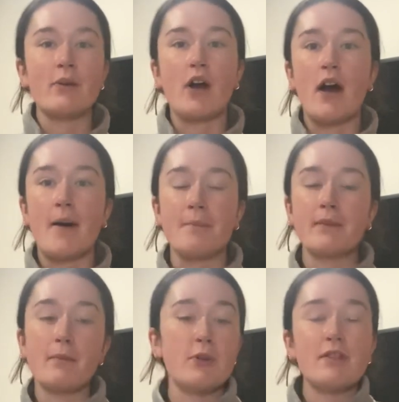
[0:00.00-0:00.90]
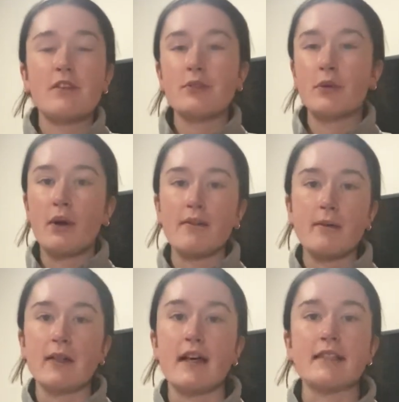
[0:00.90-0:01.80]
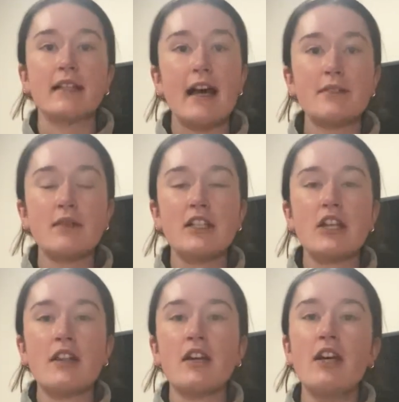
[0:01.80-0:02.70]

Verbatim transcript: um, most of us were going from class to class with each other.